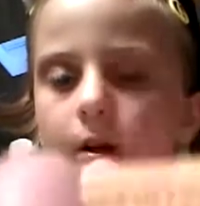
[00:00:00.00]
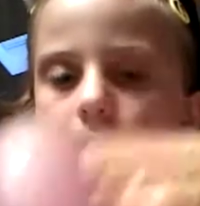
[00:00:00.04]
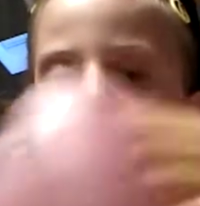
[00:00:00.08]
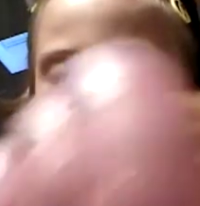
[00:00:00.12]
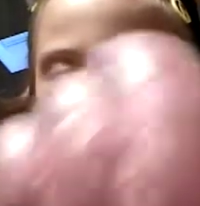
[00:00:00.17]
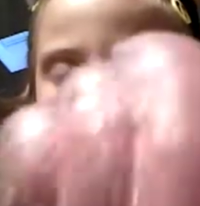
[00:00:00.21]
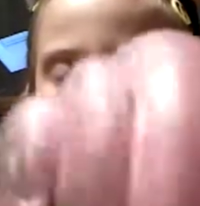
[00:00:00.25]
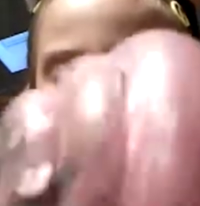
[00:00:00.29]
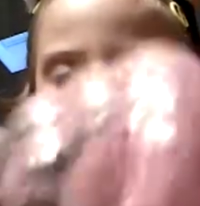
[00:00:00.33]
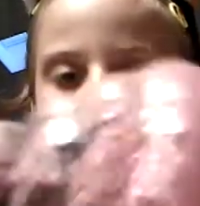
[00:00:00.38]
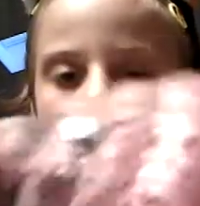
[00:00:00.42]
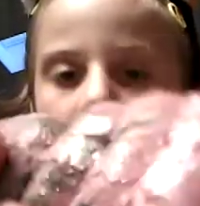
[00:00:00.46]

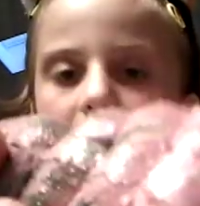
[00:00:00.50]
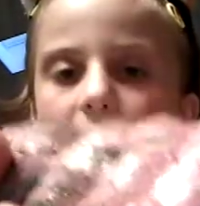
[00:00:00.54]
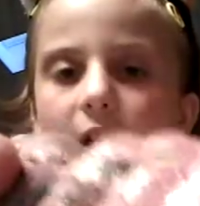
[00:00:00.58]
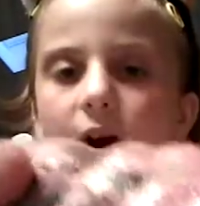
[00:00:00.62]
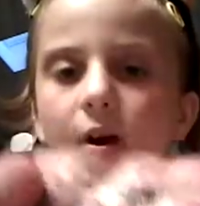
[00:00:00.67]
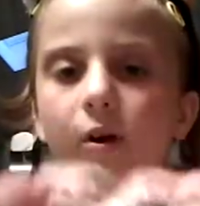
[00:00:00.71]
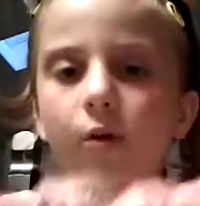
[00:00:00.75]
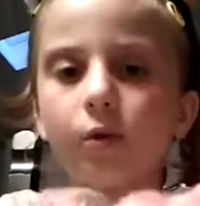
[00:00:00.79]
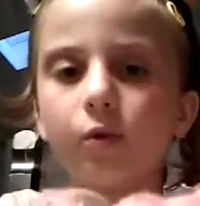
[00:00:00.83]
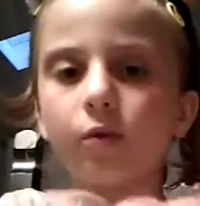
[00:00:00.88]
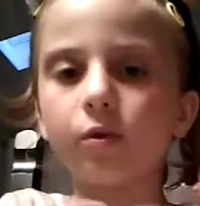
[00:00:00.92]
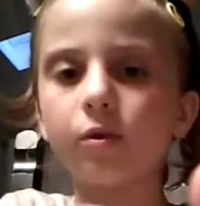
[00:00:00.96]

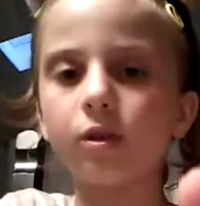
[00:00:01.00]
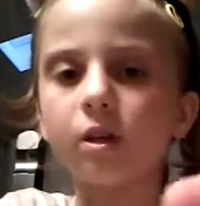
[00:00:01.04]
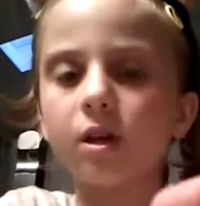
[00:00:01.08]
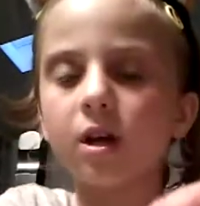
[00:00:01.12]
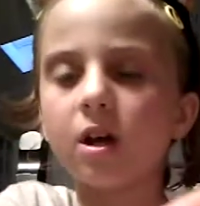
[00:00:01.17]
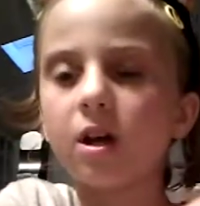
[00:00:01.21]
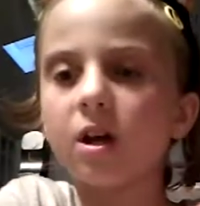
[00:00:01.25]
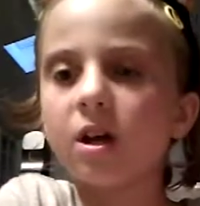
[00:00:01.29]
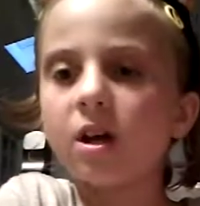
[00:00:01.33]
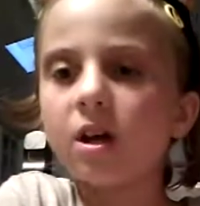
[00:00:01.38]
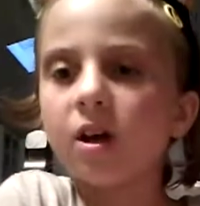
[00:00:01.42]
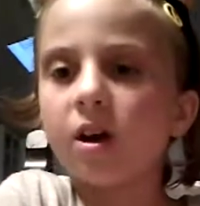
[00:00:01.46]
around,
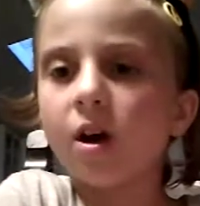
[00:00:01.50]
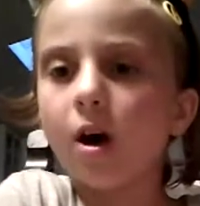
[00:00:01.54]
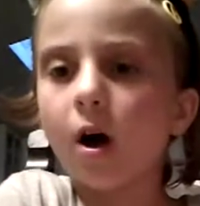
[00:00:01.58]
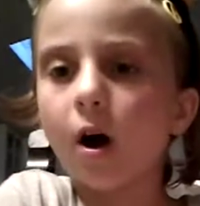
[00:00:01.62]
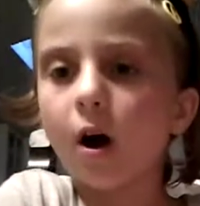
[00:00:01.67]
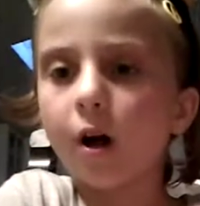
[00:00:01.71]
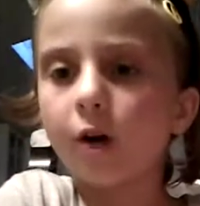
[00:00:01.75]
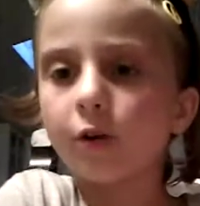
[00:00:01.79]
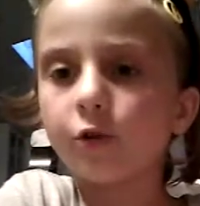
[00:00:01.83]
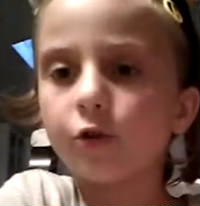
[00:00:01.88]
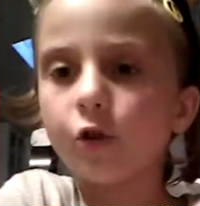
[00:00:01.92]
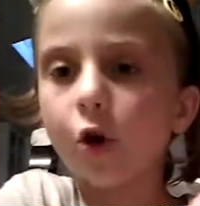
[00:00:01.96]

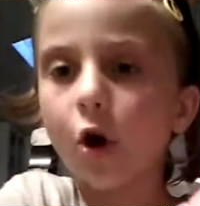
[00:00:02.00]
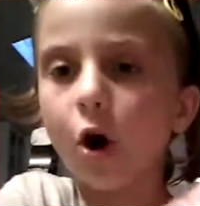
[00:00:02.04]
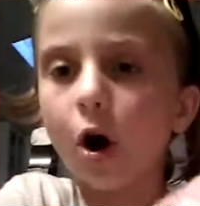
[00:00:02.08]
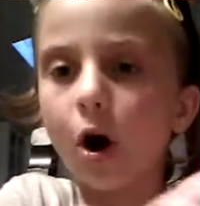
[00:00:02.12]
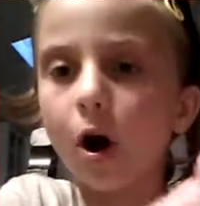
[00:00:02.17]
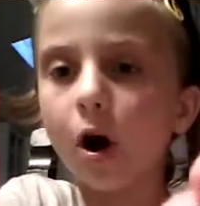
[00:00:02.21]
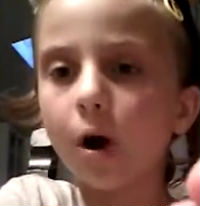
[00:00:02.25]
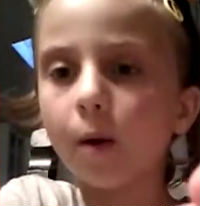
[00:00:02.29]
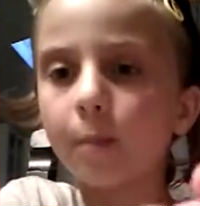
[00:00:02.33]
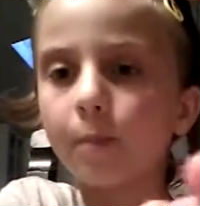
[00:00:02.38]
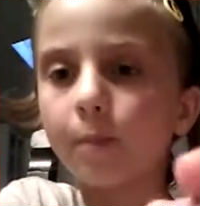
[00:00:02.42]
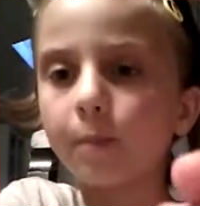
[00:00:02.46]
on
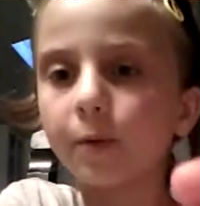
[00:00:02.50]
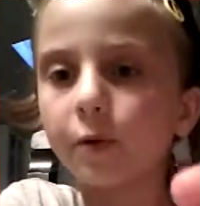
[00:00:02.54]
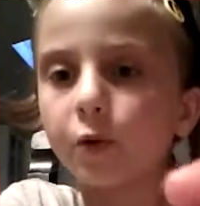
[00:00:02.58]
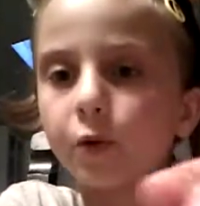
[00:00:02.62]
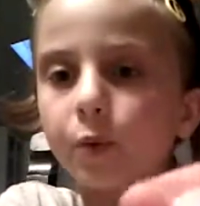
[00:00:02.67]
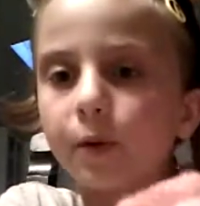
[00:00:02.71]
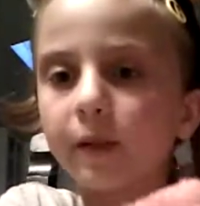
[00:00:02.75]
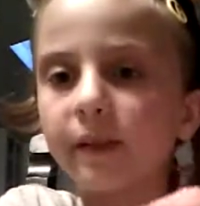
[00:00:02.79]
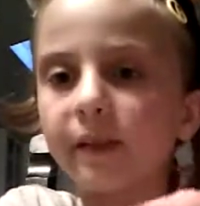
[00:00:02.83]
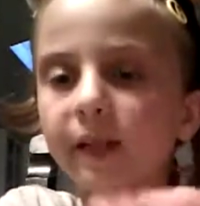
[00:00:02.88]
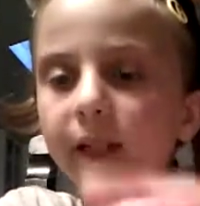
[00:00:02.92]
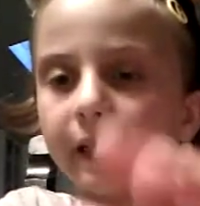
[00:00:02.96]
top,
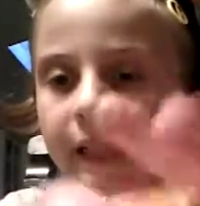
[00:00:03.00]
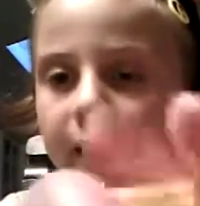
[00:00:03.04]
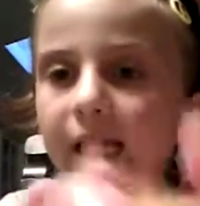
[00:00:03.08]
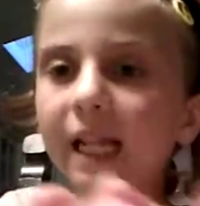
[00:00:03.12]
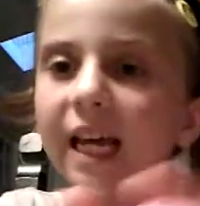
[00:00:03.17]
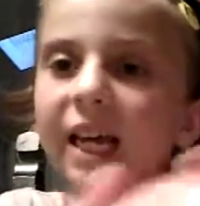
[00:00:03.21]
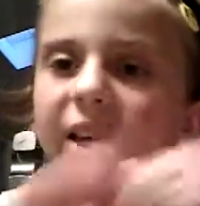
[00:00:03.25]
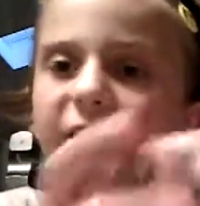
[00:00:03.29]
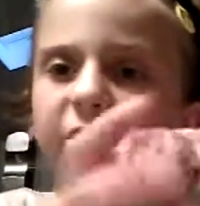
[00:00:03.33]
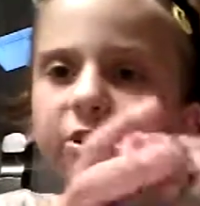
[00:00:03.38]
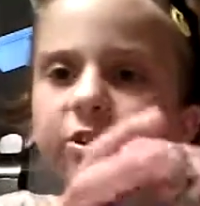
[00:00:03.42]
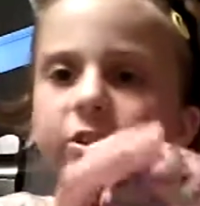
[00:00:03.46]
between the
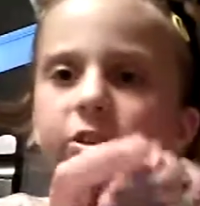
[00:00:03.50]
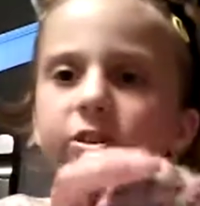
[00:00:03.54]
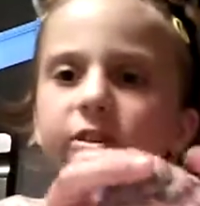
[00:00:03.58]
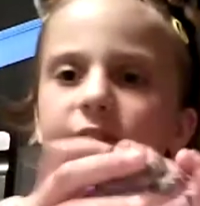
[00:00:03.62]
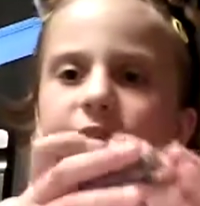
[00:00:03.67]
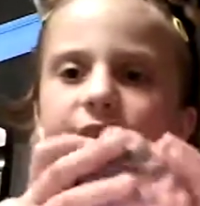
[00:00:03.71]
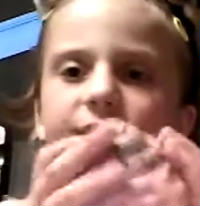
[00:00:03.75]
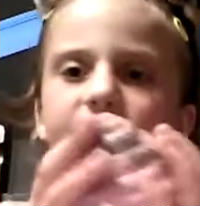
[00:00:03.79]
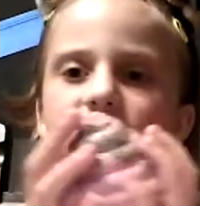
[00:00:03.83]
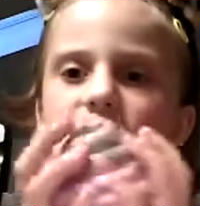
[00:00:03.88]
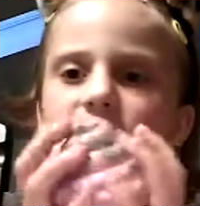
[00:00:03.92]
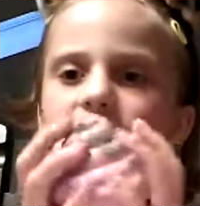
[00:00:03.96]

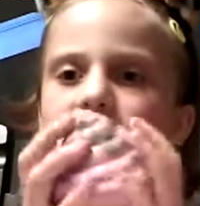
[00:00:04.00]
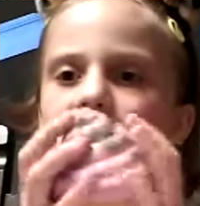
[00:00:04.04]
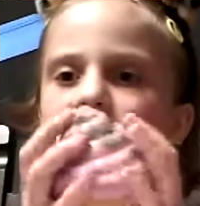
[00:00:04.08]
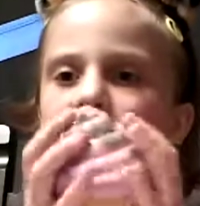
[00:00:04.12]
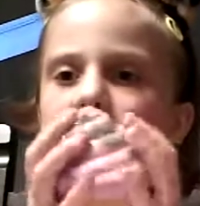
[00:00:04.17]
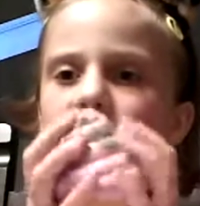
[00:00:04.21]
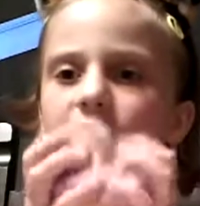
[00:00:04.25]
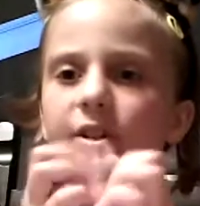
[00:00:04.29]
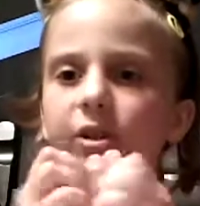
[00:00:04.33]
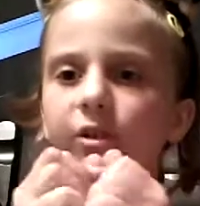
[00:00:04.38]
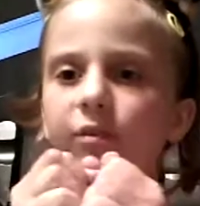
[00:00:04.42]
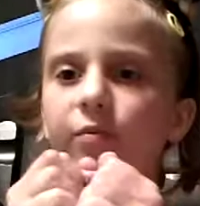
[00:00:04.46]
layers.
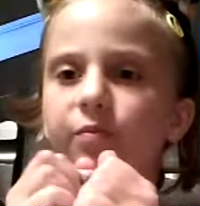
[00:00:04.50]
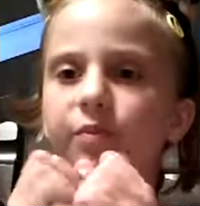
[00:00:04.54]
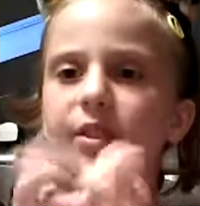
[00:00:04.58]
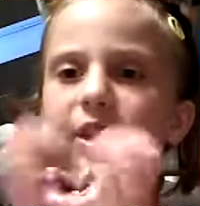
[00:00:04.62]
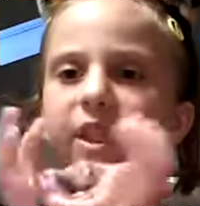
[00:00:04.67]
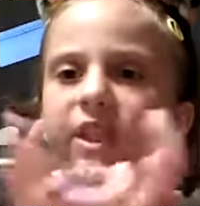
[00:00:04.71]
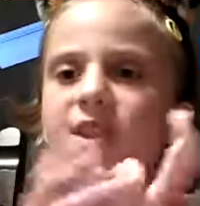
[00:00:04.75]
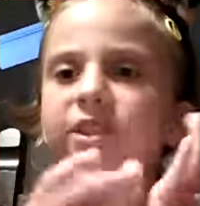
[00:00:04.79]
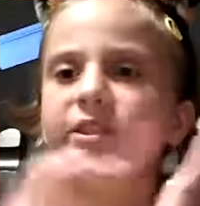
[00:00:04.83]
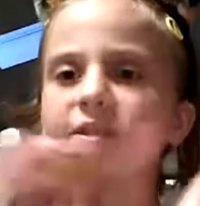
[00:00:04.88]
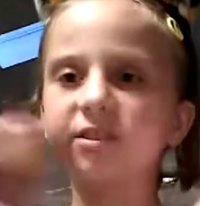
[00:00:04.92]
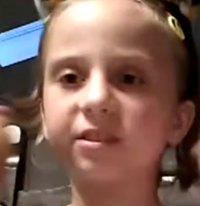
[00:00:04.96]
Still,
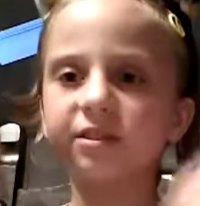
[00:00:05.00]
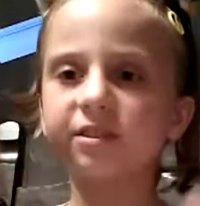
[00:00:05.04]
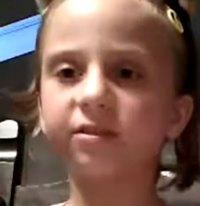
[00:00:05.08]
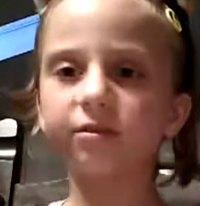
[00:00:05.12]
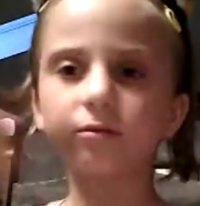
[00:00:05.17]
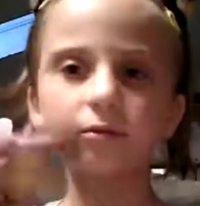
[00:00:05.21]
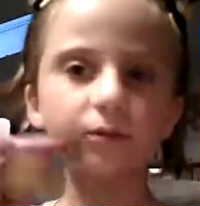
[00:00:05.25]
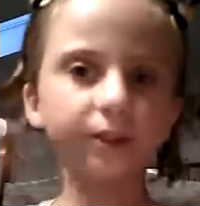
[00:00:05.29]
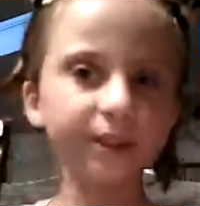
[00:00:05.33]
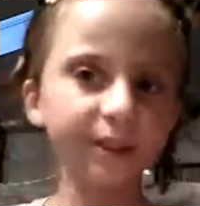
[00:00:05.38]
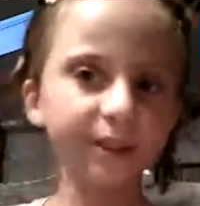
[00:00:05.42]
it's really